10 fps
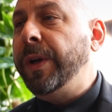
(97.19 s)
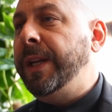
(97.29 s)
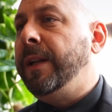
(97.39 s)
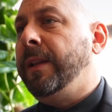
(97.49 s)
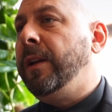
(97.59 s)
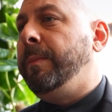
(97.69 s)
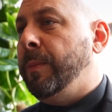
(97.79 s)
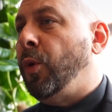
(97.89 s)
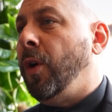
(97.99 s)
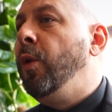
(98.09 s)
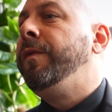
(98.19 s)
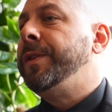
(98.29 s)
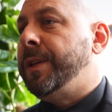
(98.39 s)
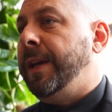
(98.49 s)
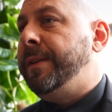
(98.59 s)
we need a little bit more
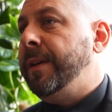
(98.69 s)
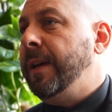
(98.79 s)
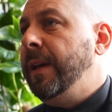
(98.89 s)
oversight